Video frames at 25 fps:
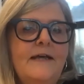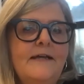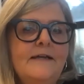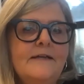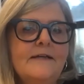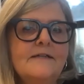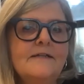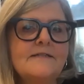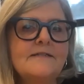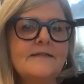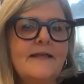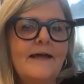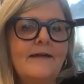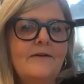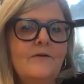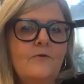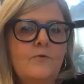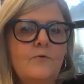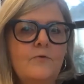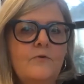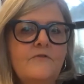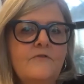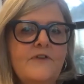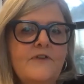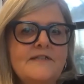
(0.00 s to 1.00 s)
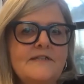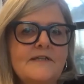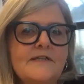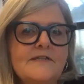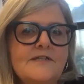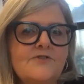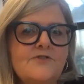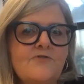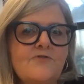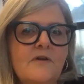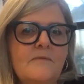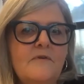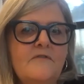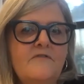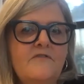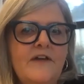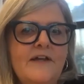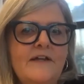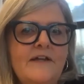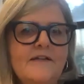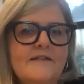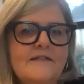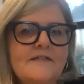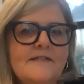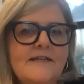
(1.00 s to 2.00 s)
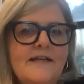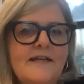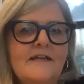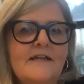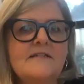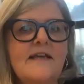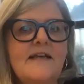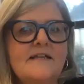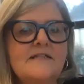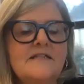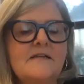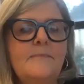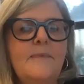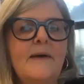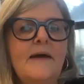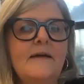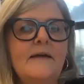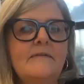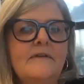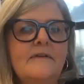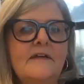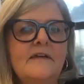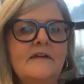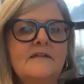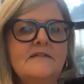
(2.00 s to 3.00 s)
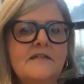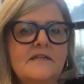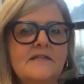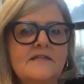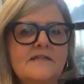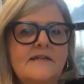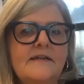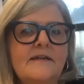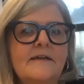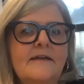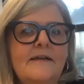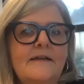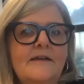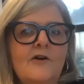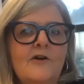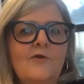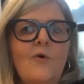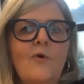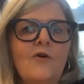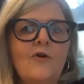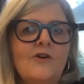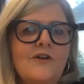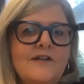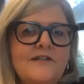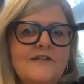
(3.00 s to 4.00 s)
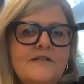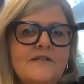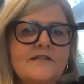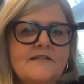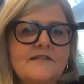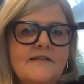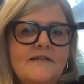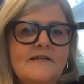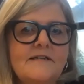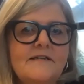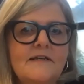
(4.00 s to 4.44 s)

is that all of these extreme events exacerbate the existing inequalities that sit